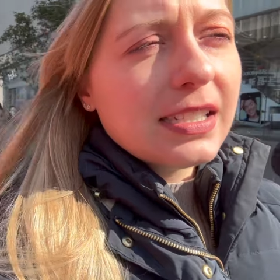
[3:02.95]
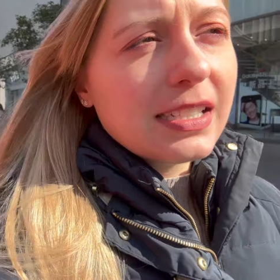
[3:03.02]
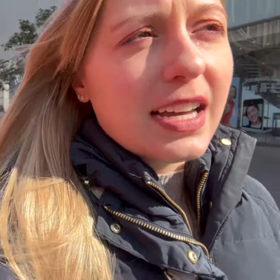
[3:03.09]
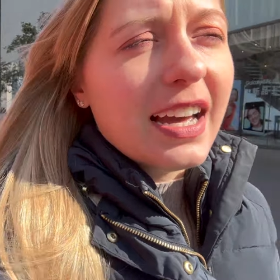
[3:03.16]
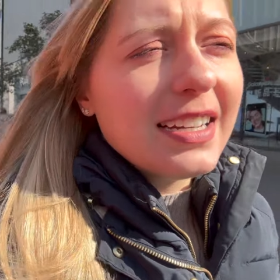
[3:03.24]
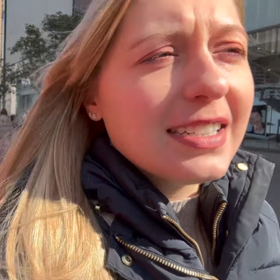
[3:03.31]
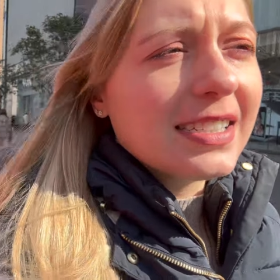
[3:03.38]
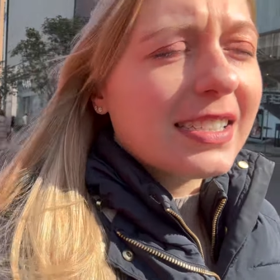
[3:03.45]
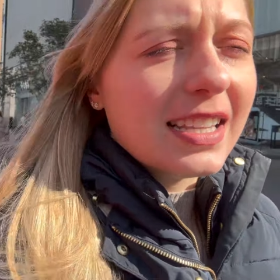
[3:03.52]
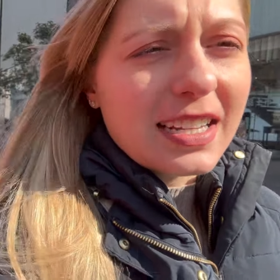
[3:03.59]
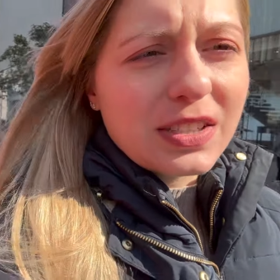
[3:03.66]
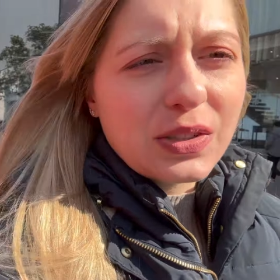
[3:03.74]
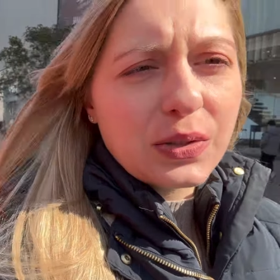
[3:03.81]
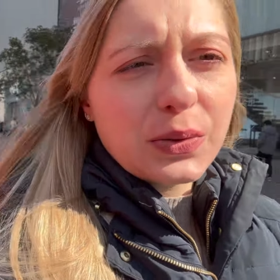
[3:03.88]
yet, it's
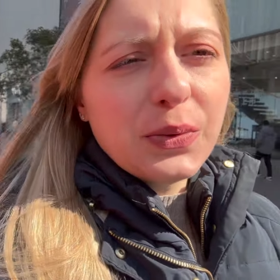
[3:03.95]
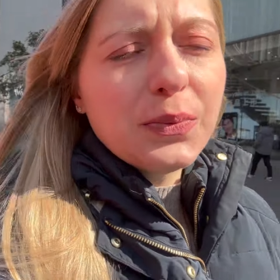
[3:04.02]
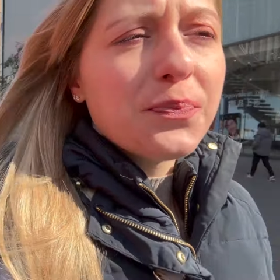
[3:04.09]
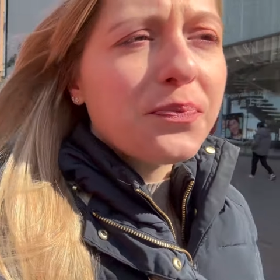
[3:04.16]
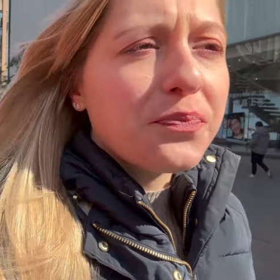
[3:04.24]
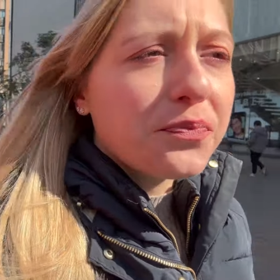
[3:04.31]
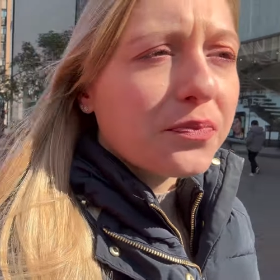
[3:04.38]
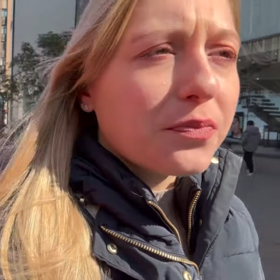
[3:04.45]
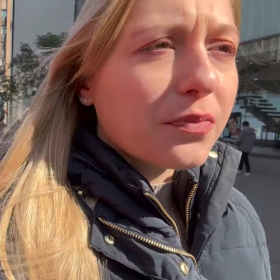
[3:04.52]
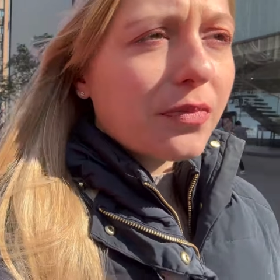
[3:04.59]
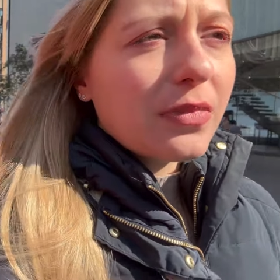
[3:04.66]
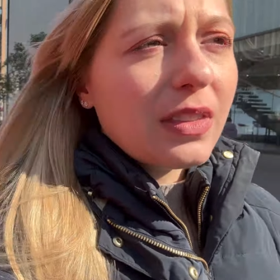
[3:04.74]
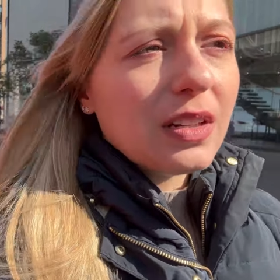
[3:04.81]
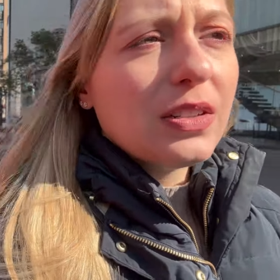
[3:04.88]
like 2.
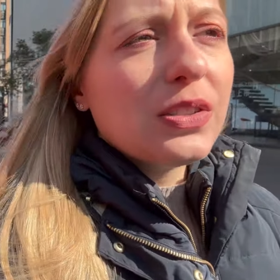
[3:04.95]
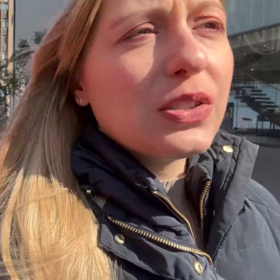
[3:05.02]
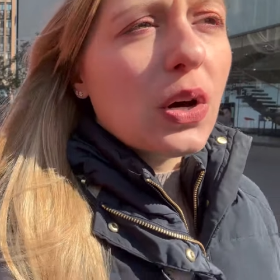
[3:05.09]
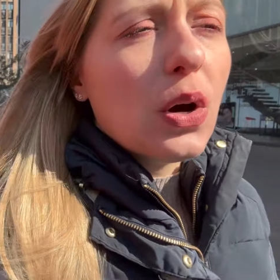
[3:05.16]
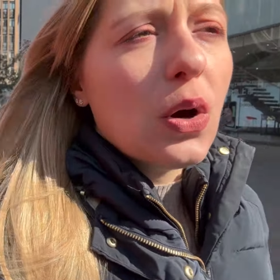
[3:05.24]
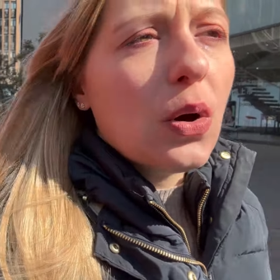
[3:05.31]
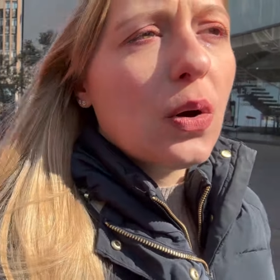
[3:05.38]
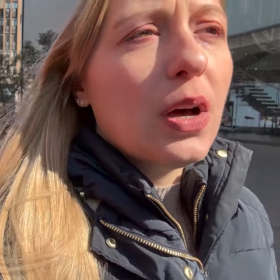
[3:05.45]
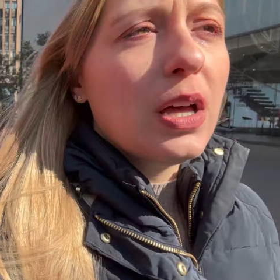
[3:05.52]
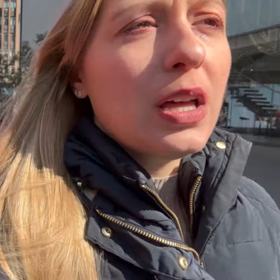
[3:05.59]
So